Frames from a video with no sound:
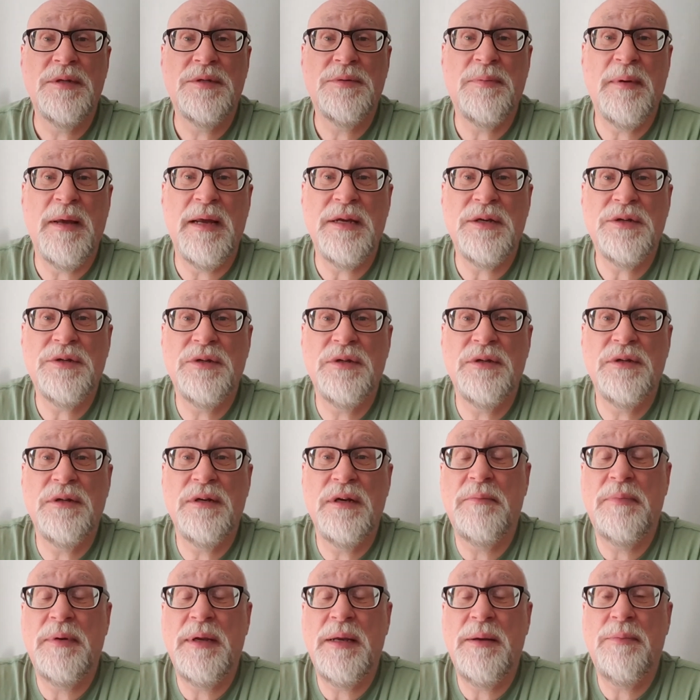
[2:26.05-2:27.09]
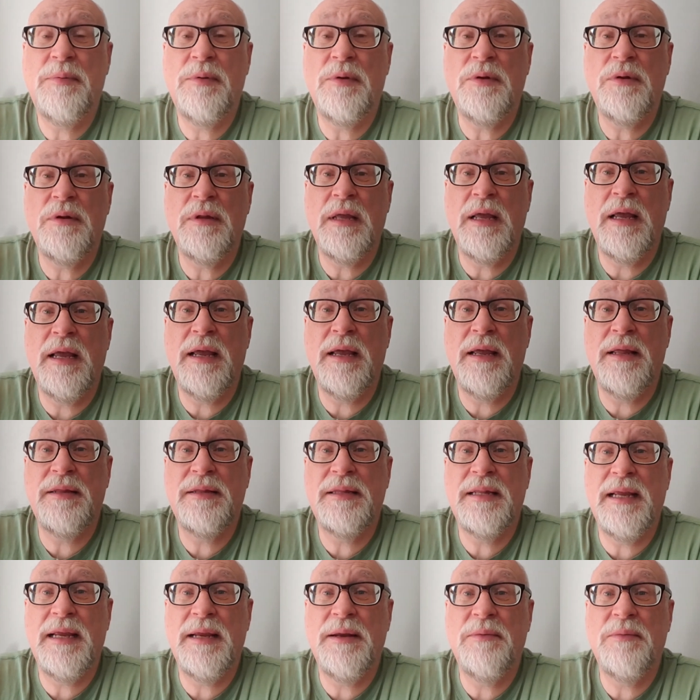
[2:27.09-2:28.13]
inspection people,
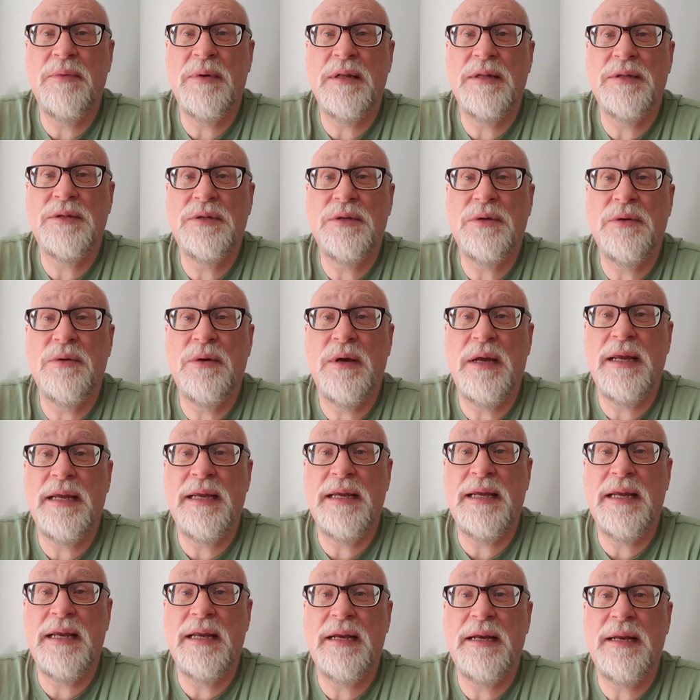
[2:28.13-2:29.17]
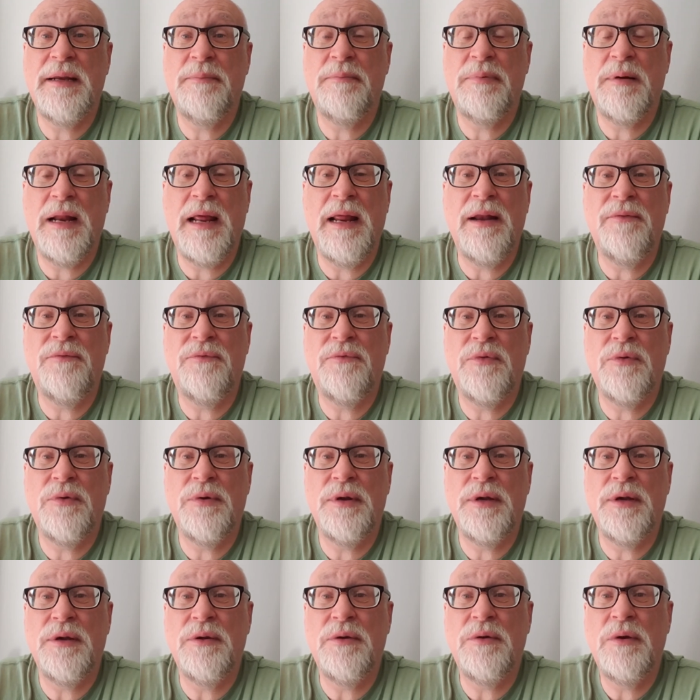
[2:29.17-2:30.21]
they will do a yearly plan for
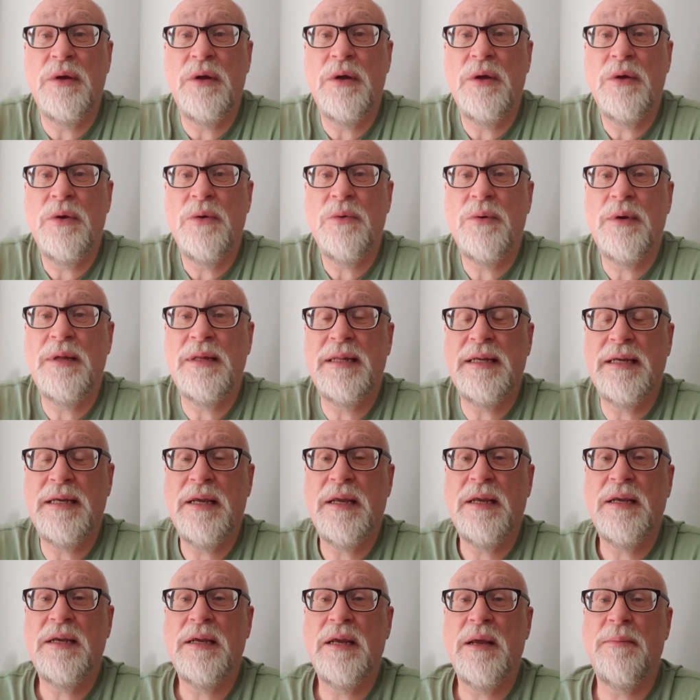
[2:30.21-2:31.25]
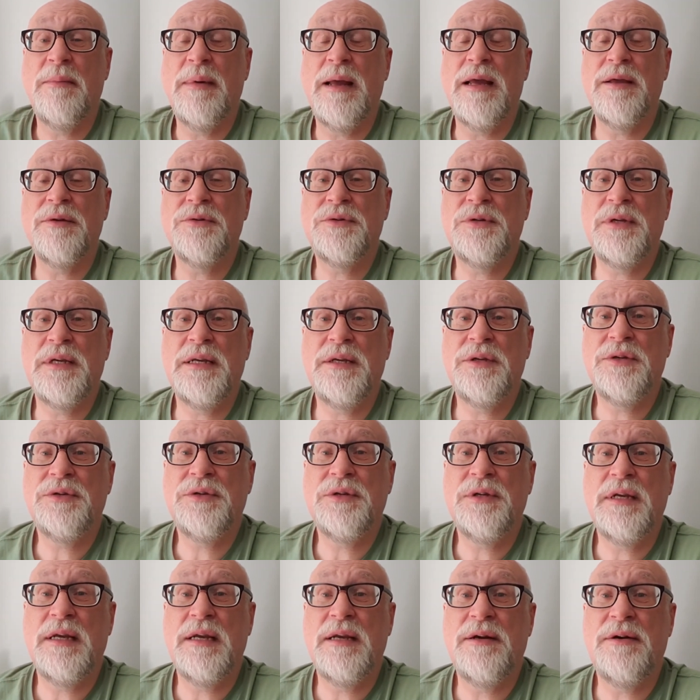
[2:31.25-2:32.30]
you, where they can come out
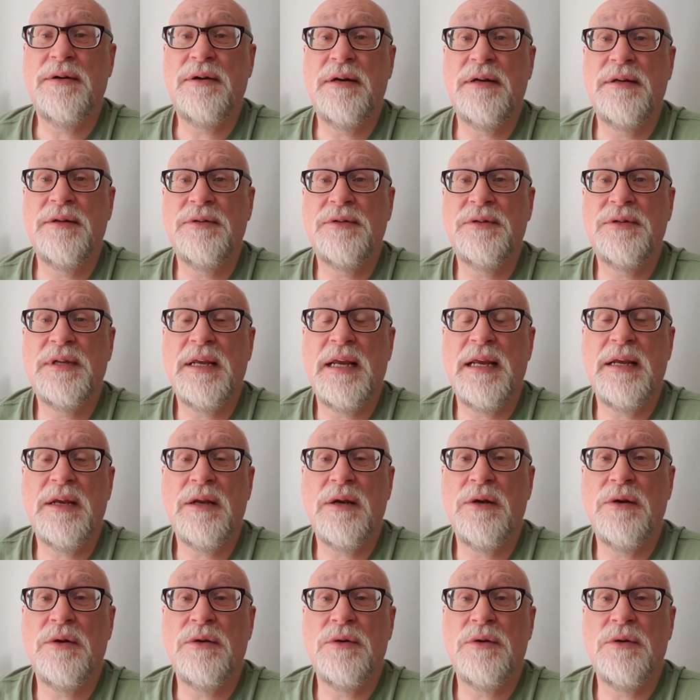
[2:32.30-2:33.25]
each year and take a